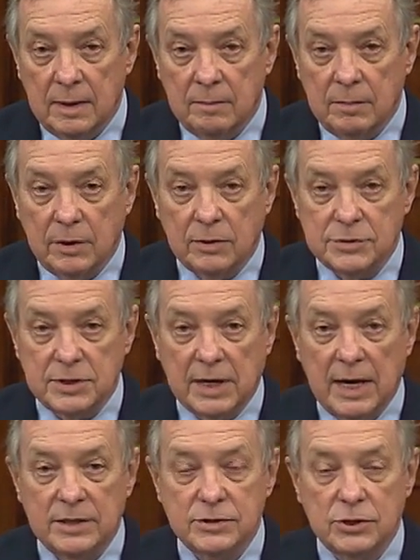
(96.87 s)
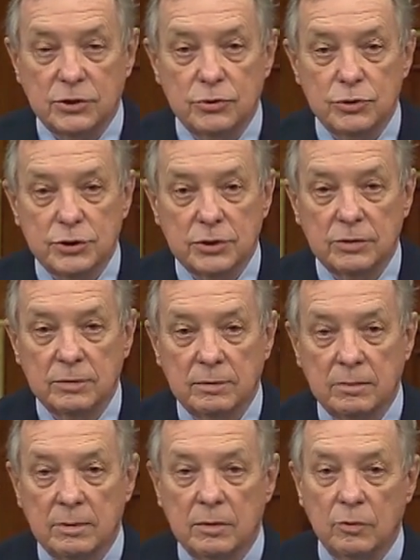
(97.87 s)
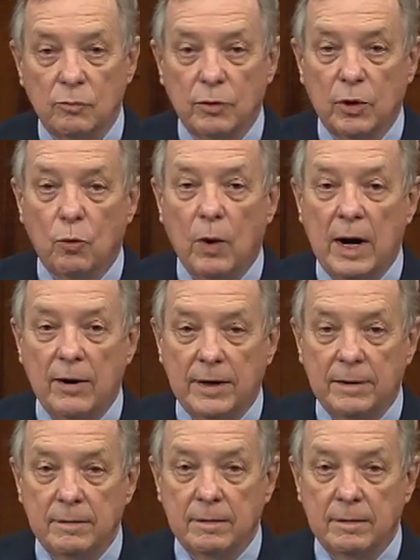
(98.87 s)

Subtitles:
because the Constitution required it,